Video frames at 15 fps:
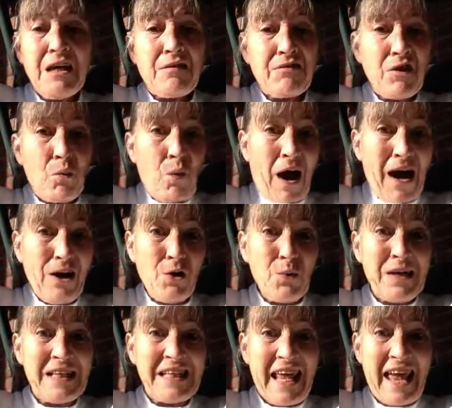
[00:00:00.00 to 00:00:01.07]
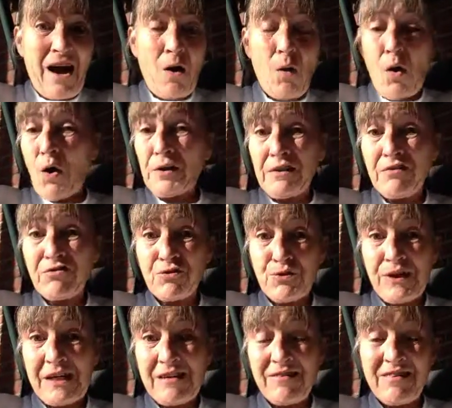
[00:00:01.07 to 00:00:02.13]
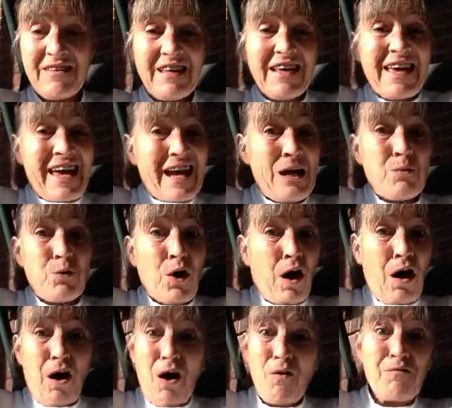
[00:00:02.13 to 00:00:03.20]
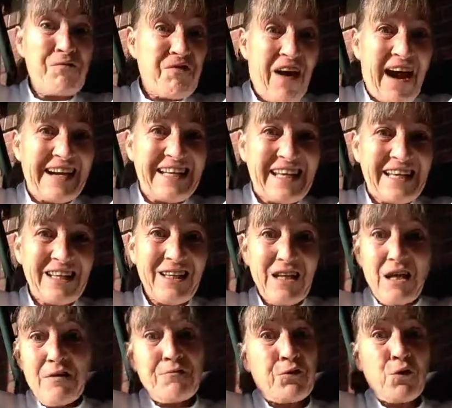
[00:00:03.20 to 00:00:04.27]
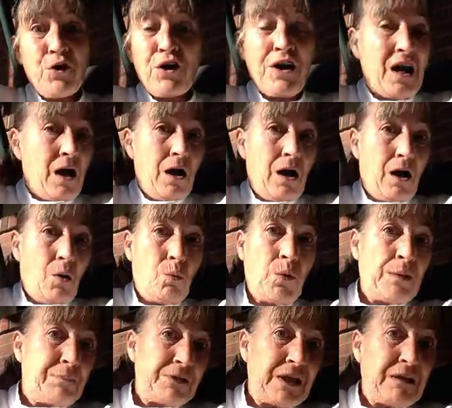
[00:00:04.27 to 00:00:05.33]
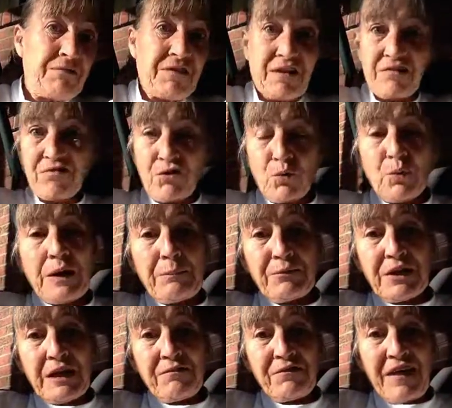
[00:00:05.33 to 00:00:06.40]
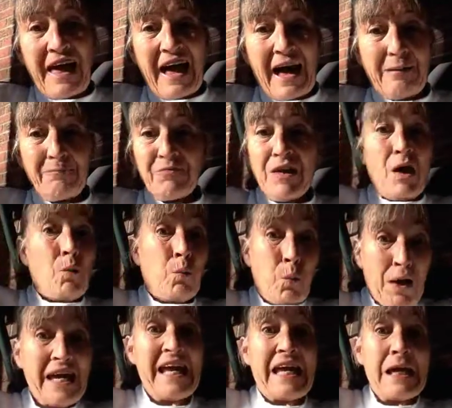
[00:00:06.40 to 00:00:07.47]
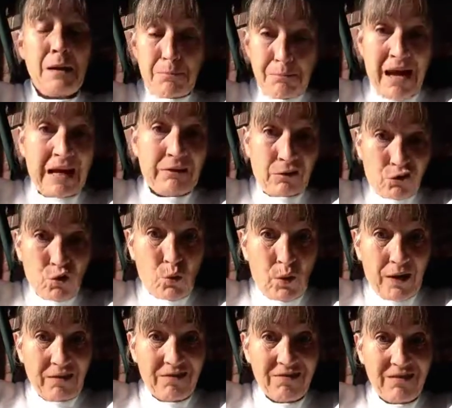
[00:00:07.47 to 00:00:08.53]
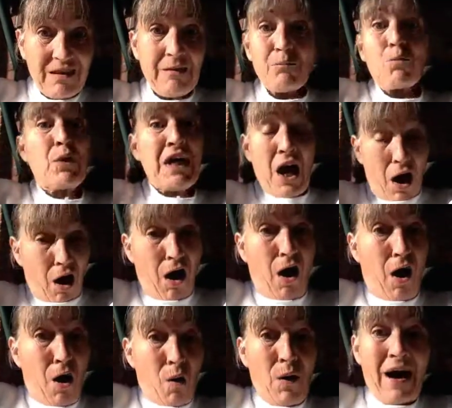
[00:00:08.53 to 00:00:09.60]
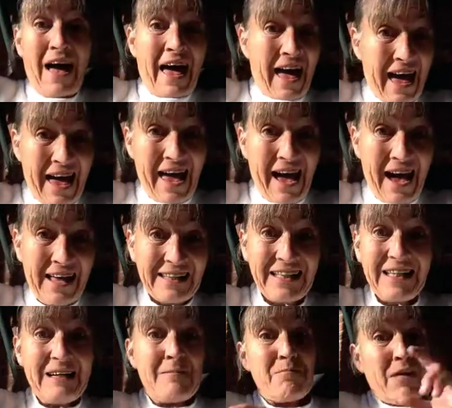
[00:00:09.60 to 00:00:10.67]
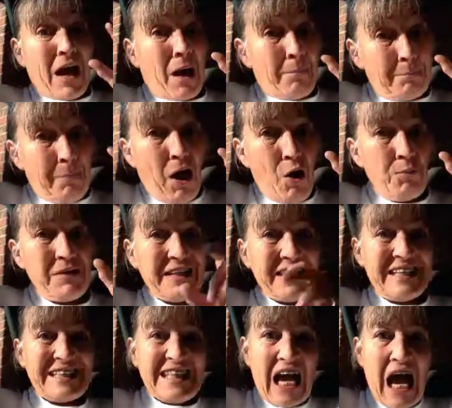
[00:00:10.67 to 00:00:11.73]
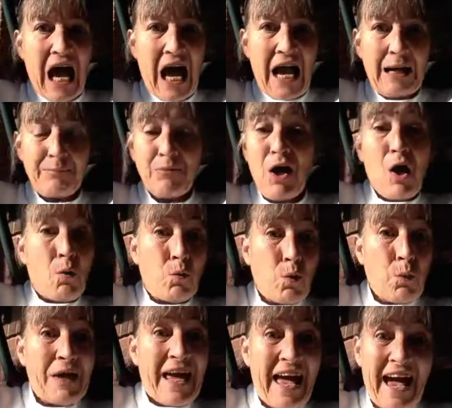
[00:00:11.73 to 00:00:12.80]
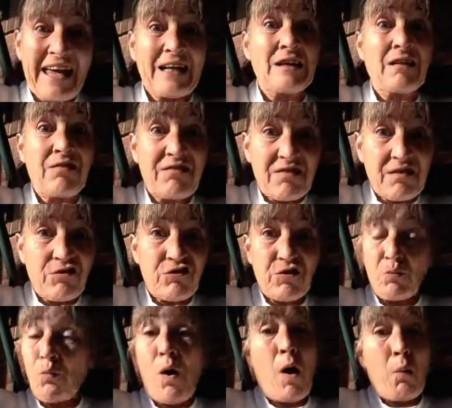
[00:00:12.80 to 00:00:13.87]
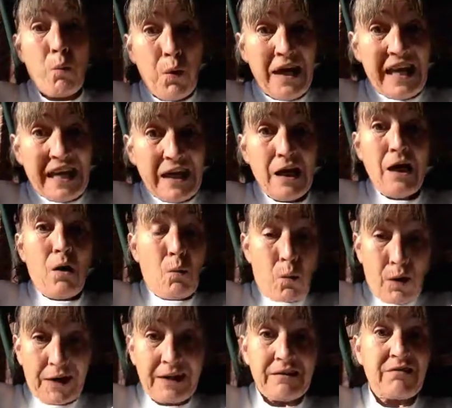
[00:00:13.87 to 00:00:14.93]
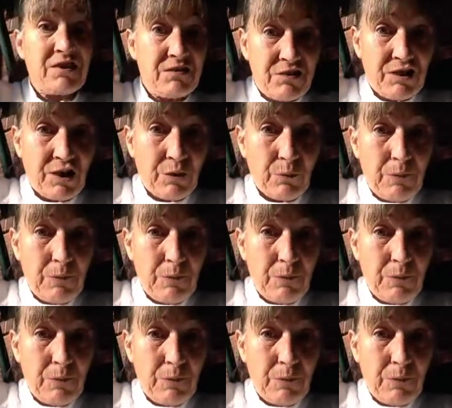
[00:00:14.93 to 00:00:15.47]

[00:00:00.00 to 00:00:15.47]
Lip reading: So why are we now on the streets and we're all fighting for we believe this or we believe that? We made the choice. We all had a moment in time where we had a decision what we wanted to do.